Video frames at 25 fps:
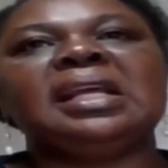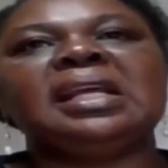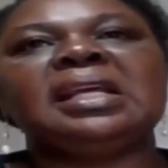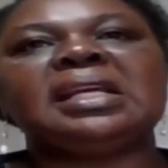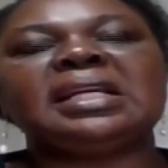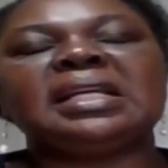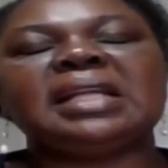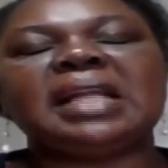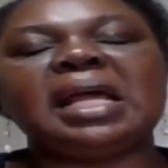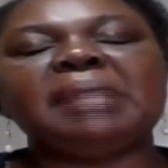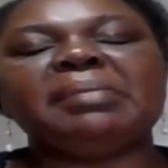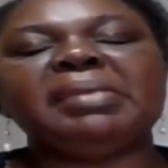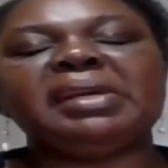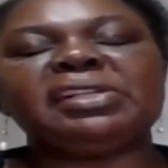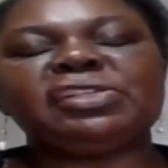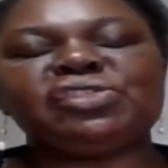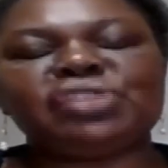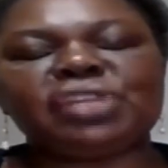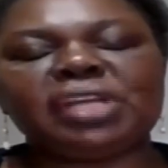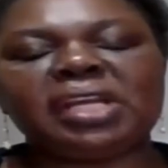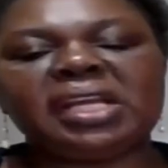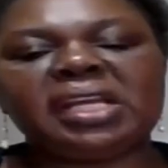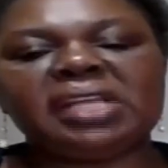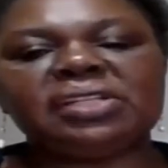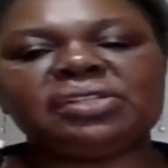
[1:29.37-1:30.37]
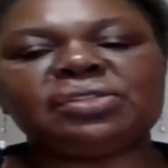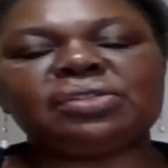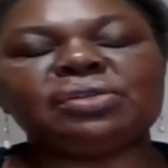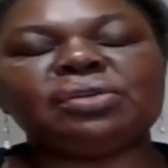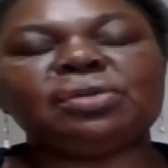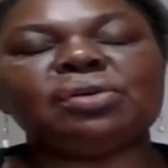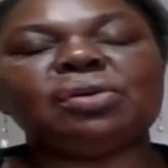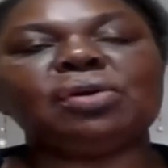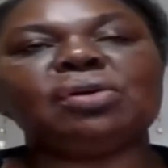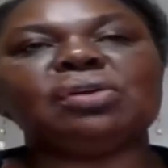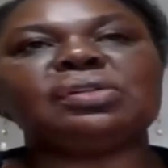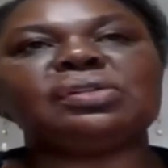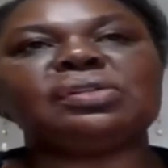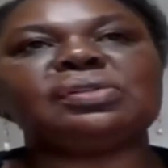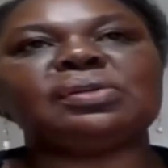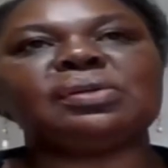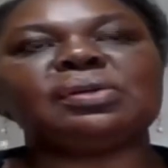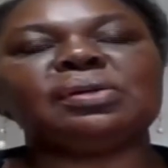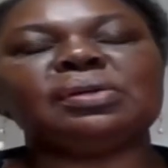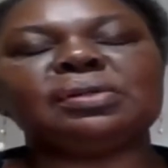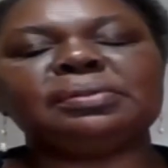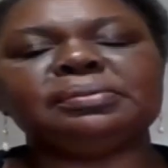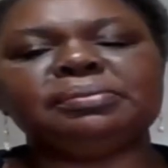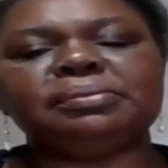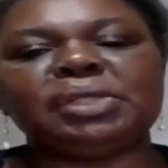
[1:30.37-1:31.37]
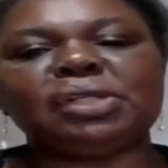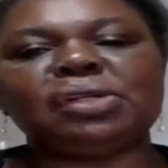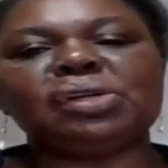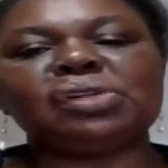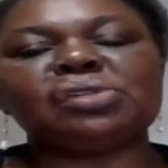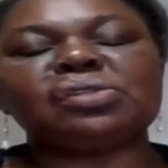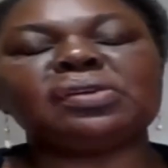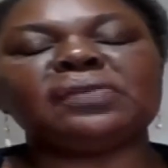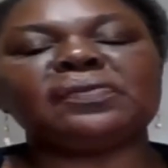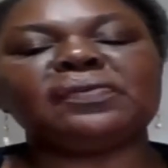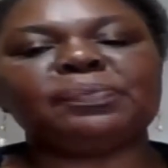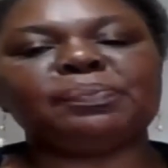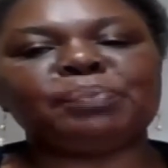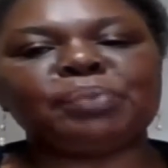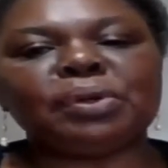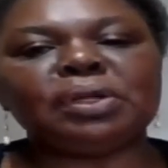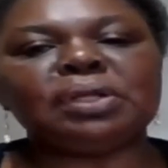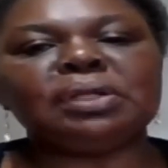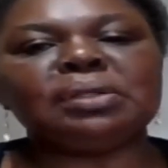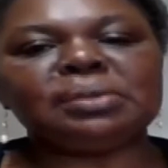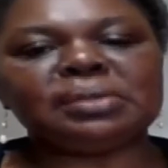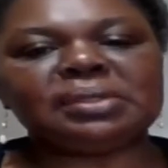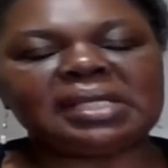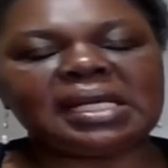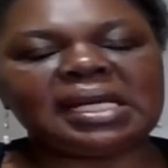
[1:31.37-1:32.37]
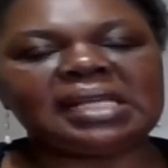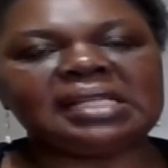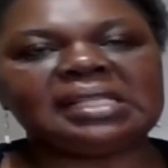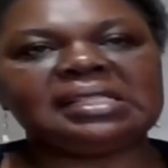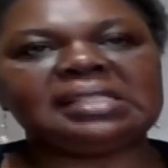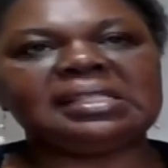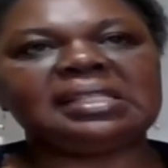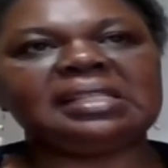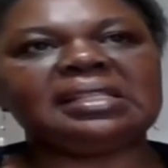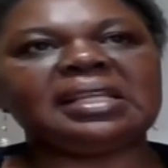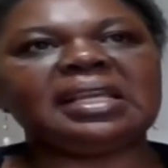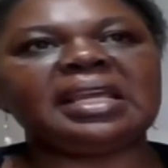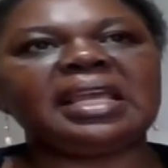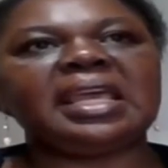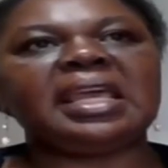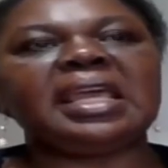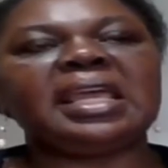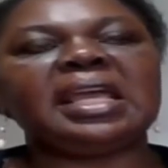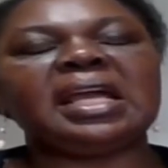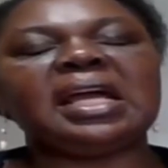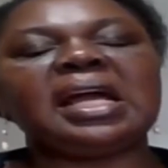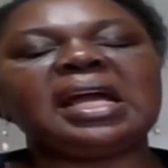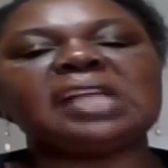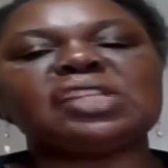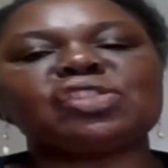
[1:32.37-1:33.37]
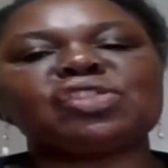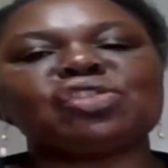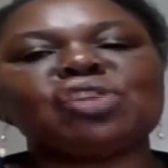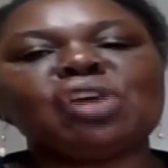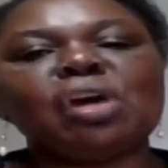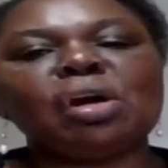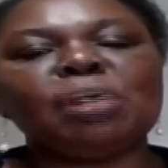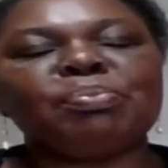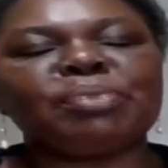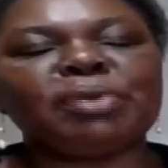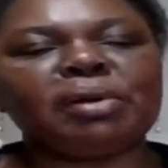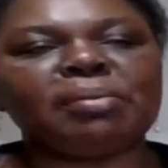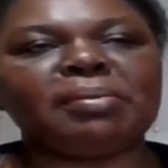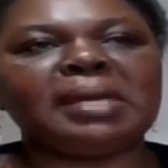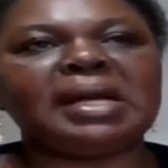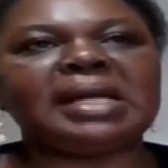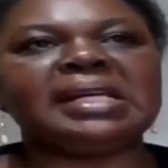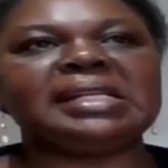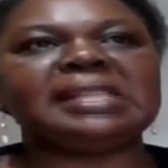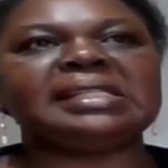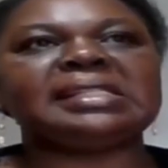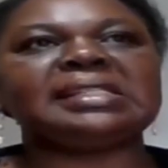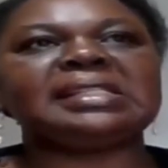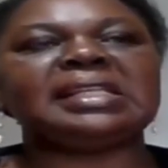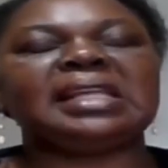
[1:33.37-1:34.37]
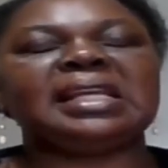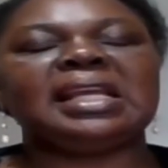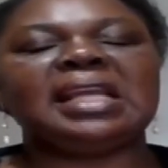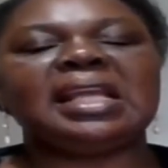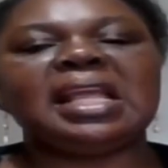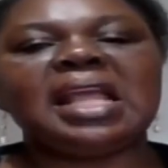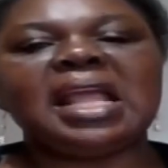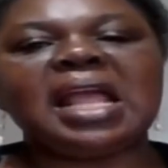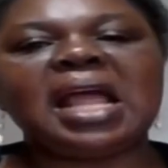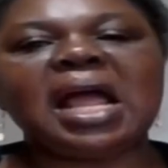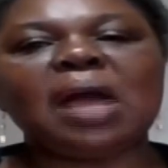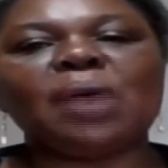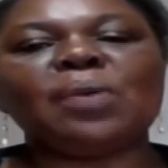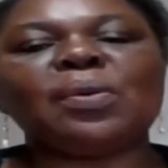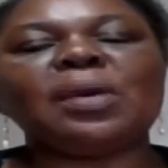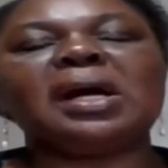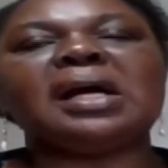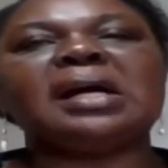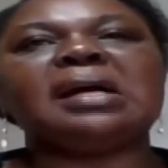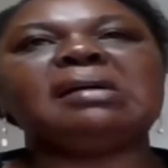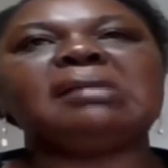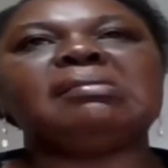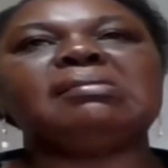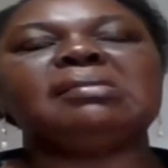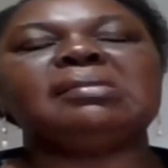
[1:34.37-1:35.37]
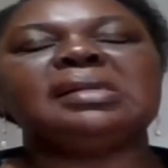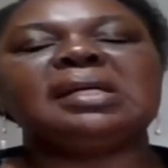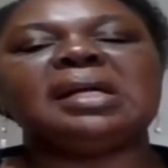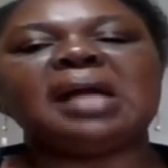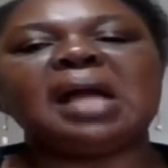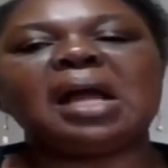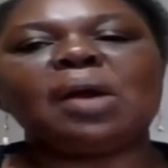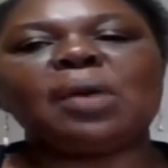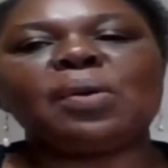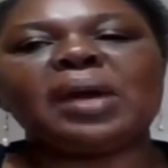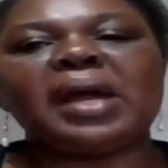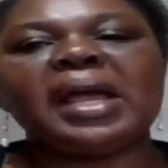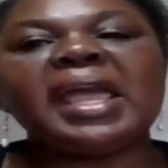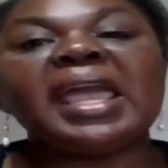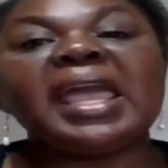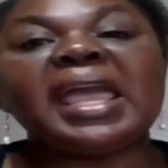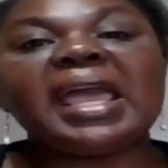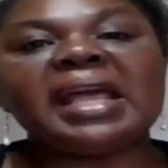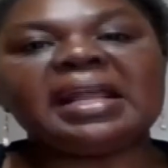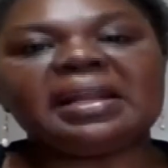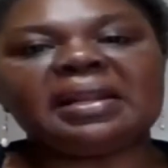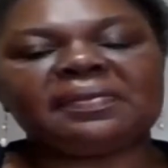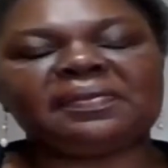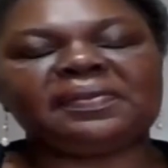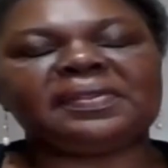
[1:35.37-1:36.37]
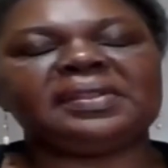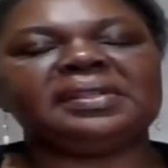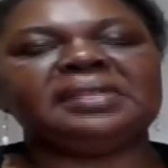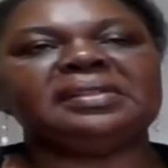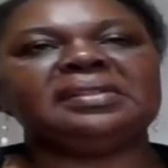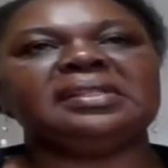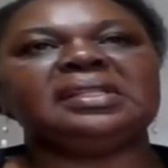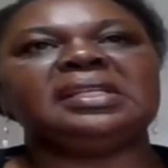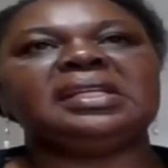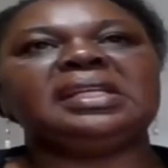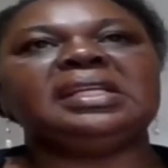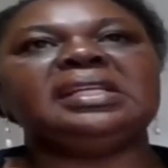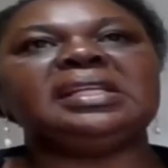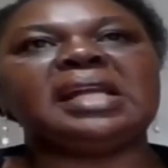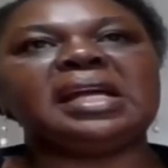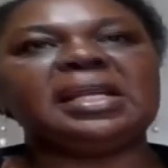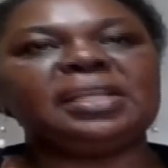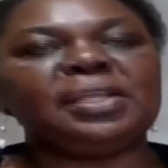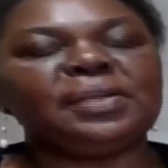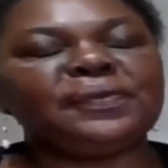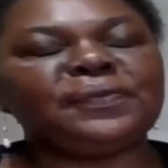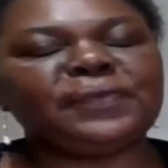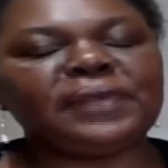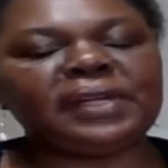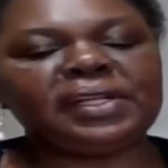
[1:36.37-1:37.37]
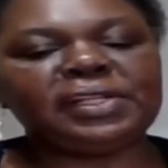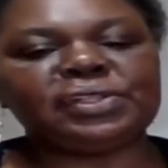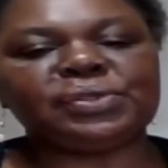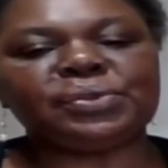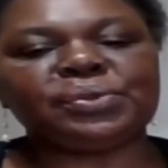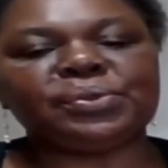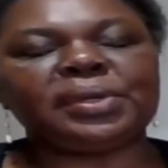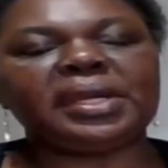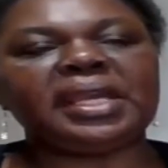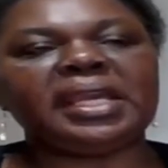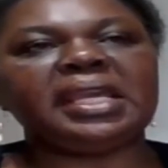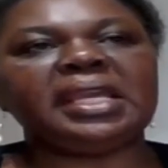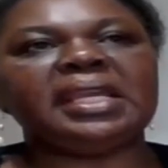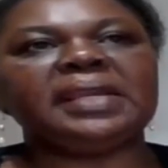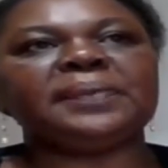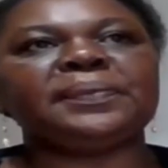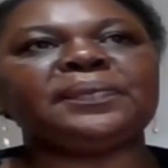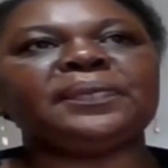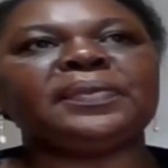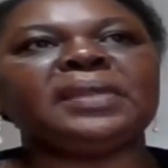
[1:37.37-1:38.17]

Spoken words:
Climate change also, because of pollutants in the air, has compromised our health in a different way.